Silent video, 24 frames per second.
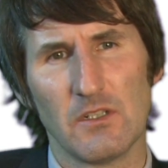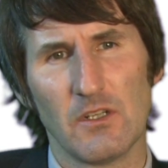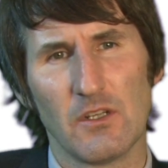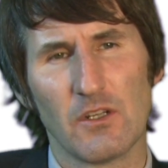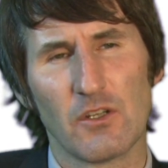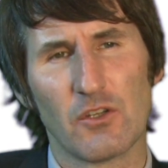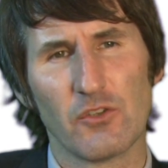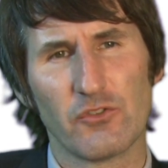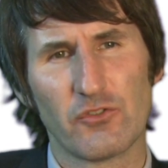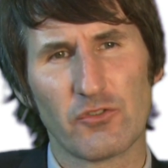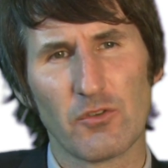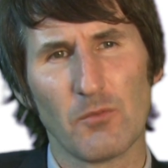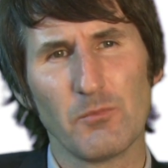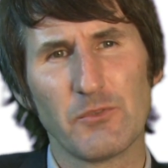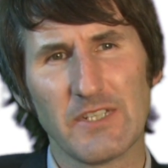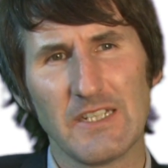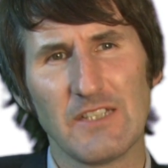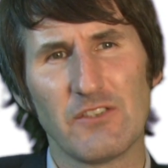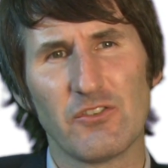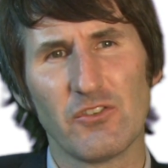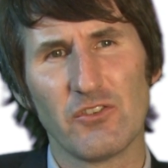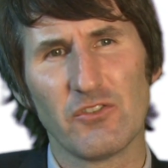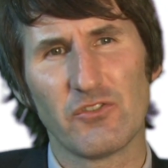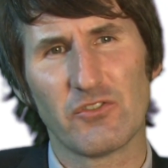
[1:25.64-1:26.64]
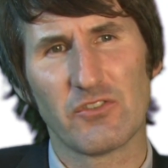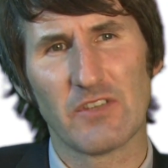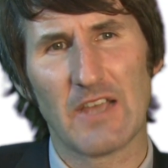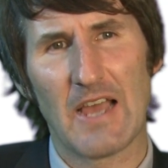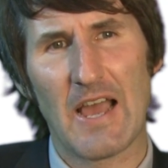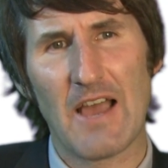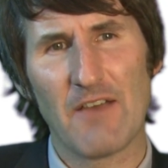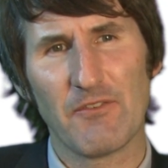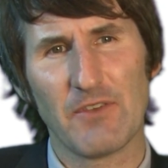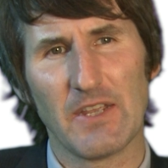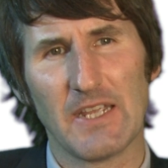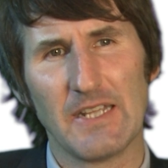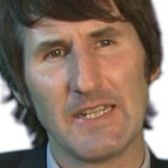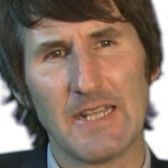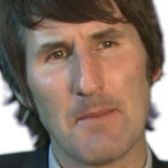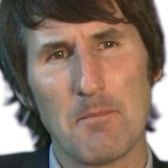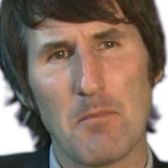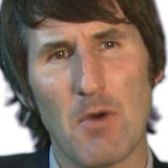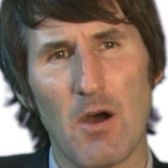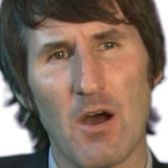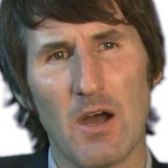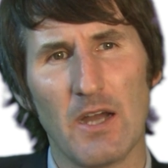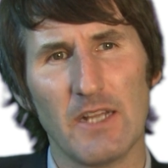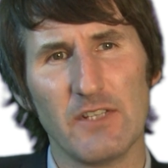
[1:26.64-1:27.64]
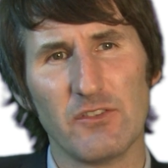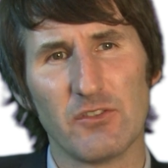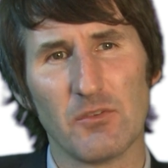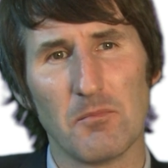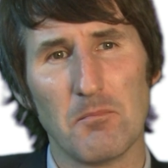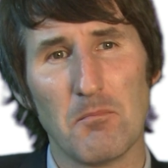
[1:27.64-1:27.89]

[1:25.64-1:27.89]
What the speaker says: Because some teachers have it in their mind,